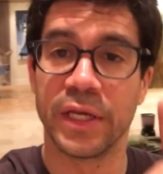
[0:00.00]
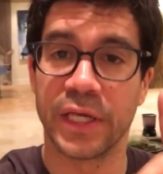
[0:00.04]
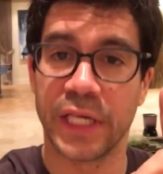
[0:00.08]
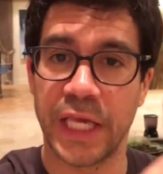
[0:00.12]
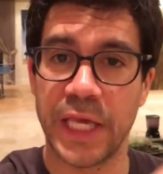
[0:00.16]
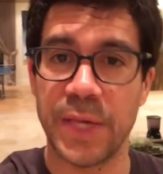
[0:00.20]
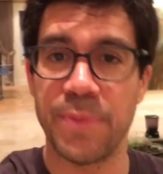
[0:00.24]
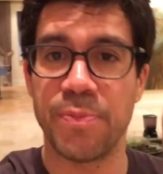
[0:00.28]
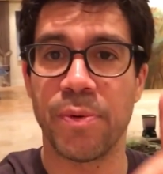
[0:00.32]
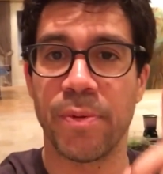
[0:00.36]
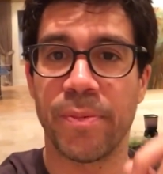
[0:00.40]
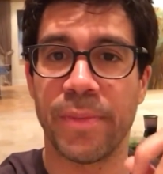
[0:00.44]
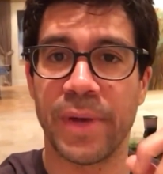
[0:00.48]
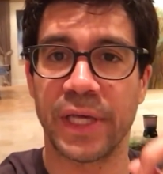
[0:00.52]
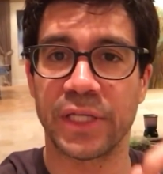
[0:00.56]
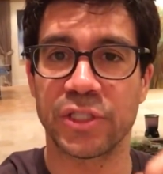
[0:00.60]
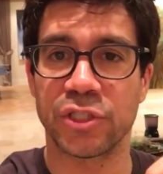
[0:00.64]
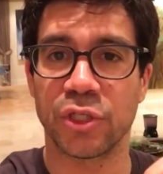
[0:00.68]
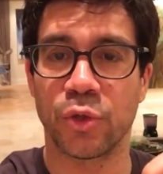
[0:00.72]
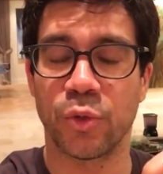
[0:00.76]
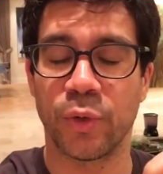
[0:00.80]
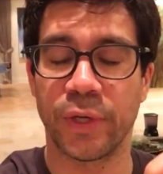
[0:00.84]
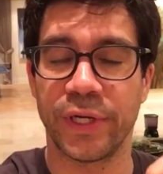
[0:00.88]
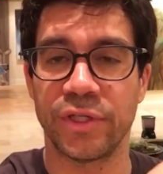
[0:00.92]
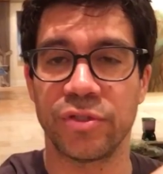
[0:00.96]
Keep them
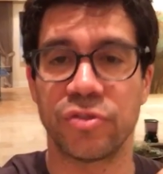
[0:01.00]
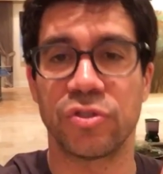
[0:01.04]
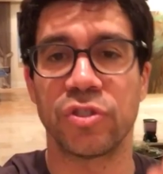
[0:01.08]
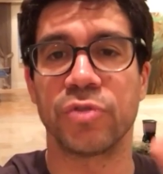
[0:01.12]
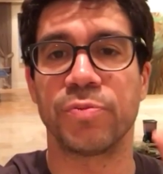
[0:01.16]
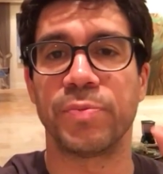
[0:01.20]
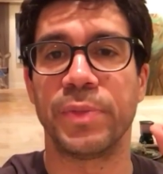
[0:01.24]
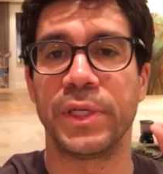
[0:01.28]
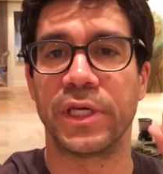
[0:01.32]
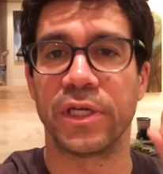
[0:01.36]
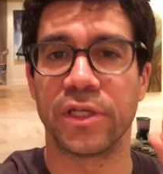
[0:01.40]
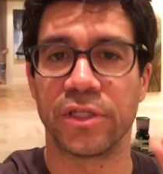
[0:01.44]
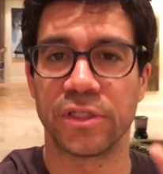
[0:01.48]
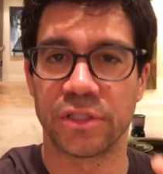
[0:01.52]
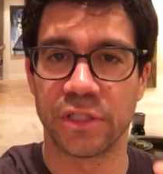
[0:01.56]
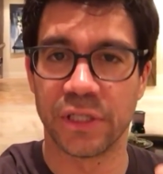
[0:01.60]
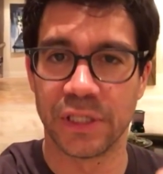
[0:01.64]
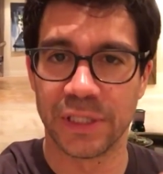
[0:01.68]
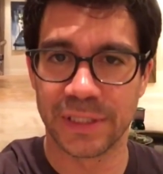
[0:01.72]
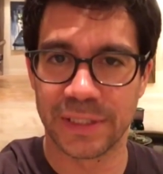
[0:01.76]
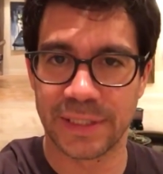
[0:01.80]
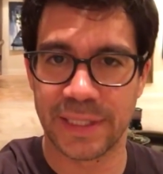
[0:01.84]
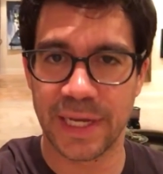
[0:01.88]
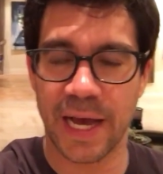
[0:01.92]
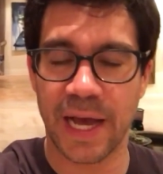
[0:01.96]
as acquaintances, because
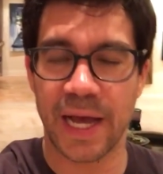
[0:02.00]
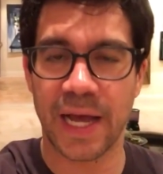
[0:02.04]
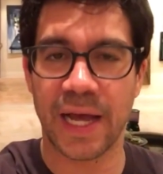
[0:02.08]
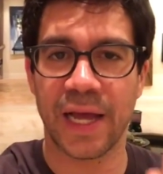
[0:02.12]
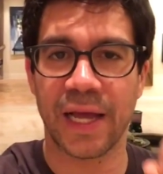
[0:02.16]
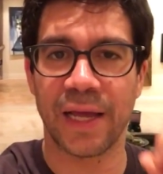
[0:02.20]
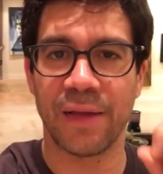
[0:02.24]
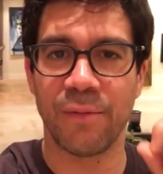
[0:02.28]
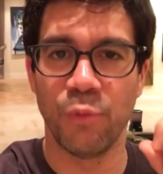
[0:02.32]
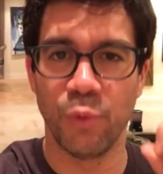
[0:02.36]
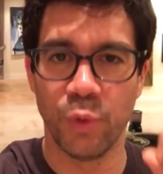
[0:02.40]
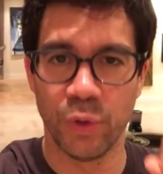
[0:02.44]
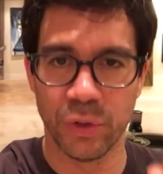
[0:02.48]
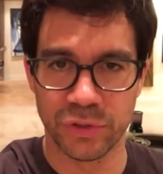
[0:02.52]
time